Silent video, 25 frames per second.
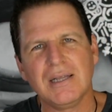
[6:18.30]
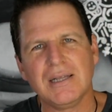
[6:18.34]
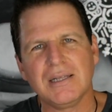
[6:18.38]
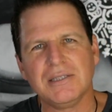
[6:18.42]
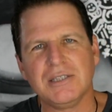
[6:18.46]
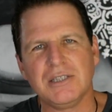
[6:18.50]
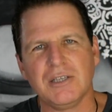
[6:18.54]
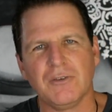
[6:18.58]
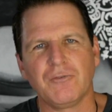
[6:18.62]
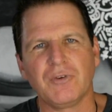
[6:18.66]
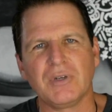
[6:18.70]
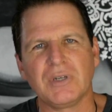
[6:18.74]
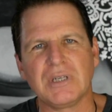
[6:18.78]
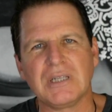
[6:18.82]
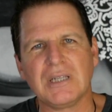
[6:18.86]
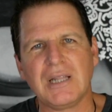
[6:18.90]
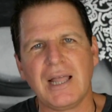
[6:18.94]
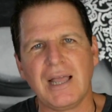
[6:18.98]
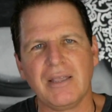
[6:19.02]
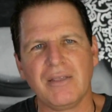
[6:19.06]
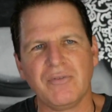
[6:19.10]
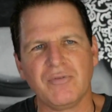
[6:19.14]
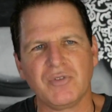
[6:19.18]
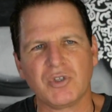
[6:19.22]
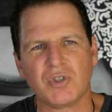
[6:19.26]
different
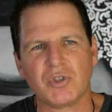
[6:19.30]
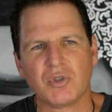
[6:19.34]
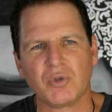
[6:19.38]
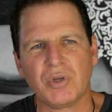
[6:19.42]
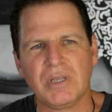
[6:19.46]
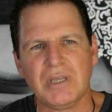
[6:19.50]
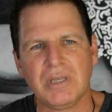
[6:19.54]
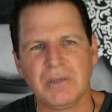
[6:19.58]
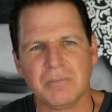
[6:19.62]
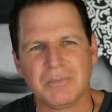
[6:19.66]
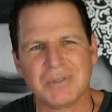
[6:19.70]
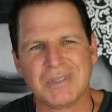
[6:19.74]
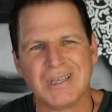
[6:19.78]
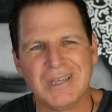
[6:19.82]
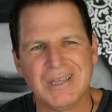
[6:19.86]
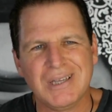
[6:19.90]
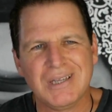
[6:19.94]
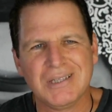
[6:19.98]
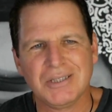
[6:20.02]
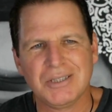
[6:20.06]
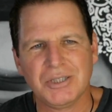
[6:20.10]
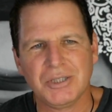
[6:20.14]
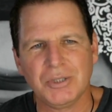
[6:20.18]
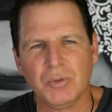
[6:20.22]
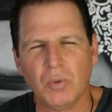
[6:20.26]
live streams
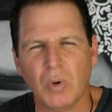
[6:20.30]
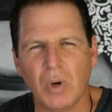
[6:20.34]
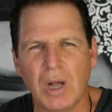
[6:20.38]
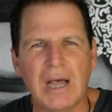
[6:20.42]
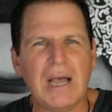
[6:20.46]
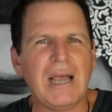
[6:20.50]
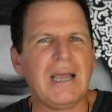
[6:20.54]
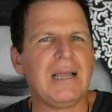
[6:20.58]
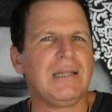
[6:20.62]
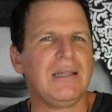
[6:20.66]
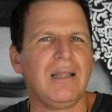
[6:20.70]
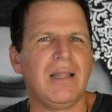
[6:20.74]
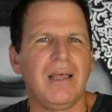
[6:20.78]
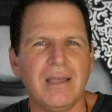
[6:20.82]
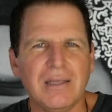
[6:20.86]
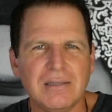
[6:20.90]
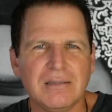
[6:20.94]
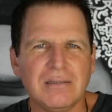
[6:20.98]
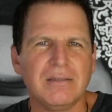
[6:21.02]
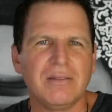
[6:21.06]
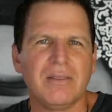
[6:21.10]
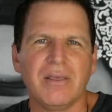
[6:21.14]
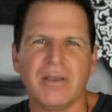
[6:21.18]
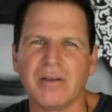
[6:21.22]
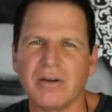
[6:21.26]
to
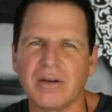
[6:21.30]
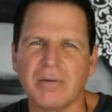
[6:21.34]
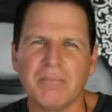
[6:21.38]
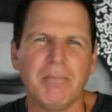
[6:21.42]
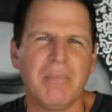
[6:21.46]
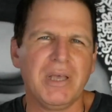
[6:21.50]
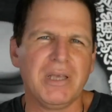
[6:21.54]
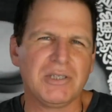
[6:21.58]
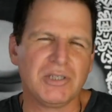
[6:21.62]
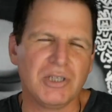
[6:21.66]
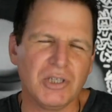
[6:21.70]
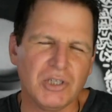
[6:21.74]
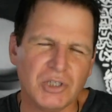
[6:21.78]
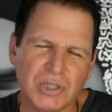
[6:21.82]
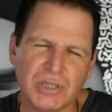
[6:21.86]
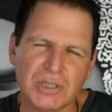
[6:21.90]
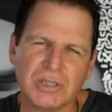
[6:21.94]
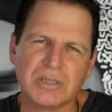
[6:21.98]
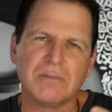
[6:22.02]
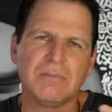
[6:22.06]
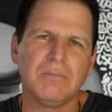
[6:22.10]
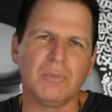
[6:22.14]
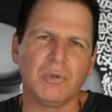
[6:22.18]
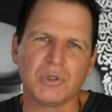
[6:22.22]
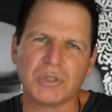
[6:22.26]
highlight their
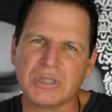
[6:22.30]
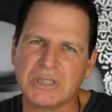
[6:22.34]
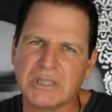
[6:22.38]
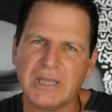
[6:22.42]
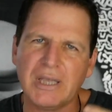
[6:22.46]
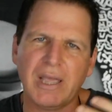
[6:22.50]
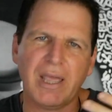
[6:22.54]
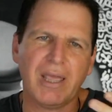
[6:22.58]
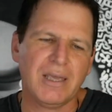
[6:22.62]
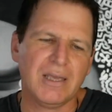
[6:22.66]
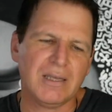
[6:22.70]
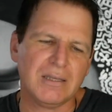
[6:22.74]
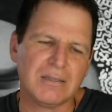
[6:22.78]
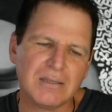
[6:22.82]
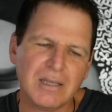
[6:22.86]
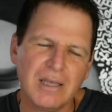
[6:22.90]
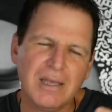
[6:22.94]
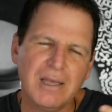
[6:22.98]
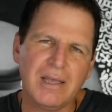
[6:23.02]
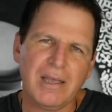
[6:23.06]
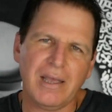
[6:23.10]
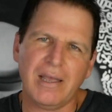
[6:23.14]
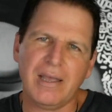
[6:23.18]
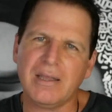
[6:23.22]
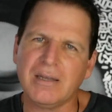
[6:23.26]
messages, mostly hate
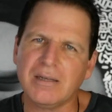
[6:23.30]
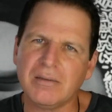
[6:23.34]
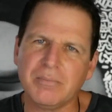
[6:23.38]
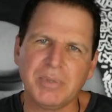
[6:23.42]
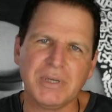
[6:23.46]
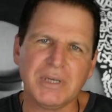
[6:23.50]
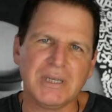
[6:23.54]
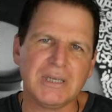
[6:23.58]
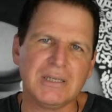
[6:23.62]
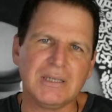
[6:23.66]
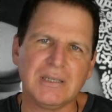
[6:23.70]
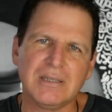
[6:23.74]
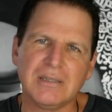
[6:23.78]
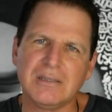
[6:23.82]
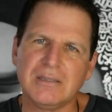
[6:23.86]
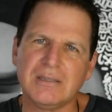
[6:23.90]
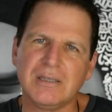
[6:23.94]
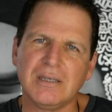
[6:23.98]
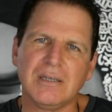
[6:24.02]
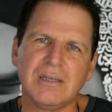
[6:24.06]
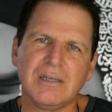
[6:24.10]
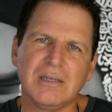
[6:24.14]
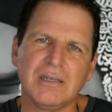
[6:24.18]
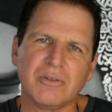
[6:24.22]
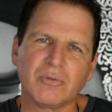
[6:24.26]
and bigoted,
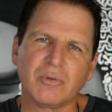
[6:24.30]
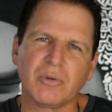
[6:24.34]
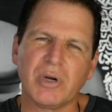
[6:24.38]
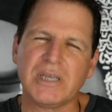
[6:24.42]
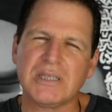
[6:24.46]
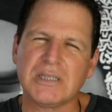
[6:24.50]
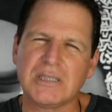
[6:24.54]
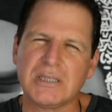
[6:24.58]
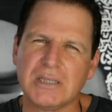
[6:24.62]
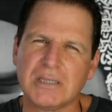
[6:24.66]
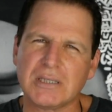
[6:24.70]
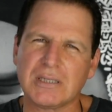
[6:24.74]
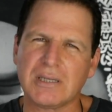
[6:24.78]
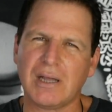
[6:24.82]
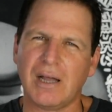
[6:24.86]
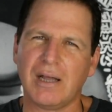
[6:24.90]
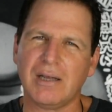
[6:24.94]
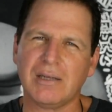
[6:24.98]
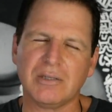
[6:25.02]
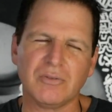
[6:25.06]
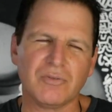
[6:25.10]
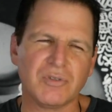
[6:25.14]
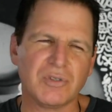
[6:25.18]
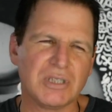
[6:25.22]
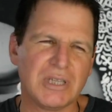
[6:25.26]
racist
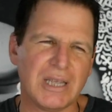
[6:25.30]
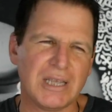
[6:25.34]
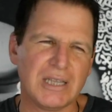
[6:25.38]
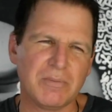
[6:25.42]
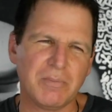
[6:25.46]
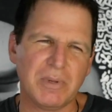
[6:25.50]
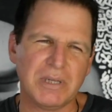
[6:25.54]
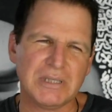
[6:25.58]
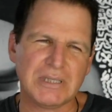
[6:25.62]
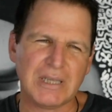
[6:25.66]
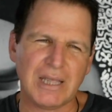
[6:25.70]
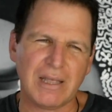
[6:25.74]
kind of statements.